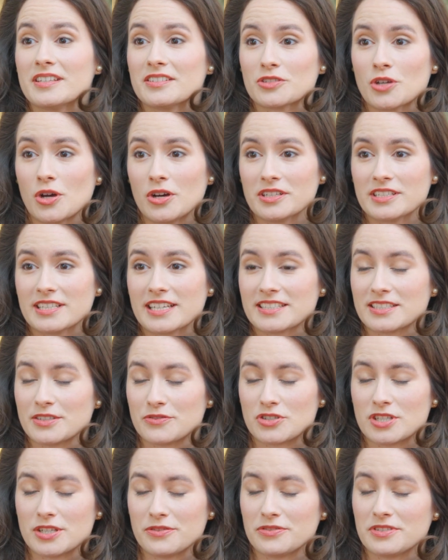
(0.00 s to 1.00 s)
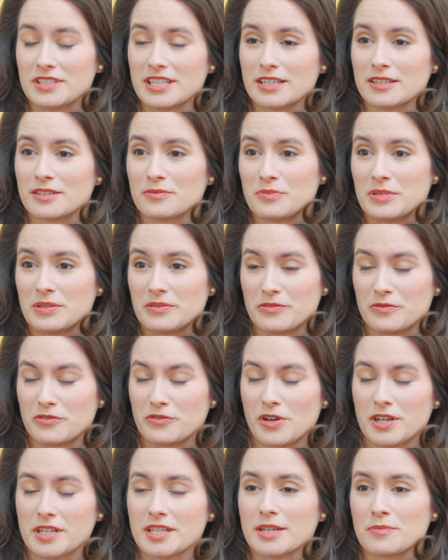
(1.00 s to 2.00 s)
this context of shifting
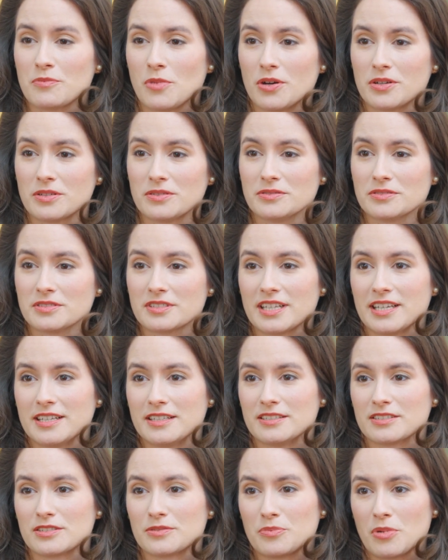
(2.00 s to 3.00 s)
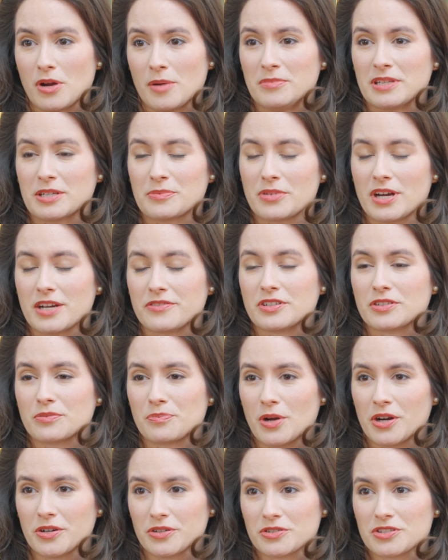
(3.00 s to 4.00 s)
funding models and public-private
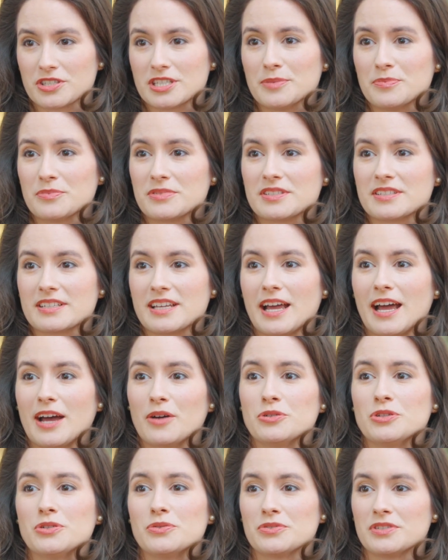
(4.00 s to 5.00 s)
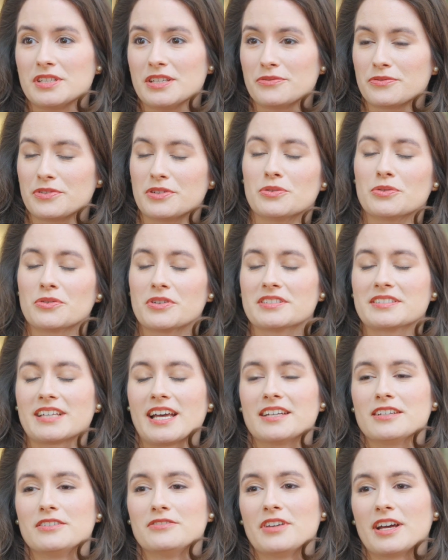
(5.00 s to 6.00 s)
partnerships, how do you see FEDORA's
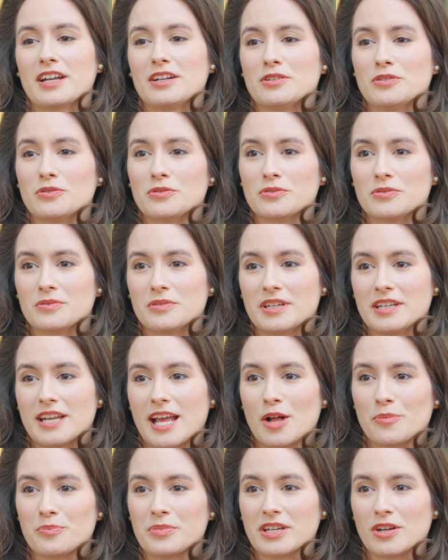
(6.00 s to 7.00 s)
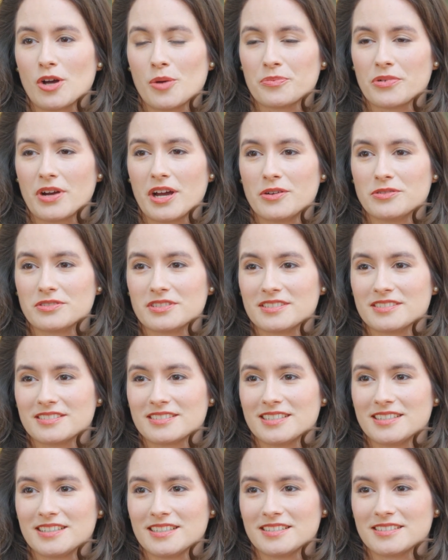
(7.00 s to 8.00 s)
added value in helping opera
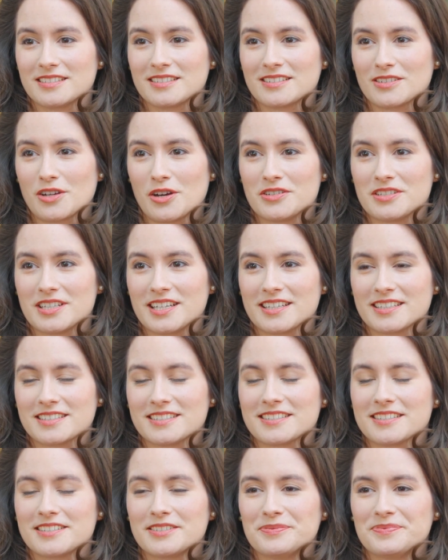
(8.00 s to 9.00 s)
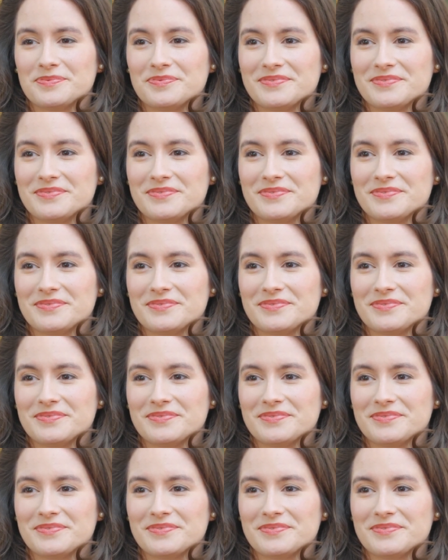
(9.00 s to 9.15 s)
houses in these contexts?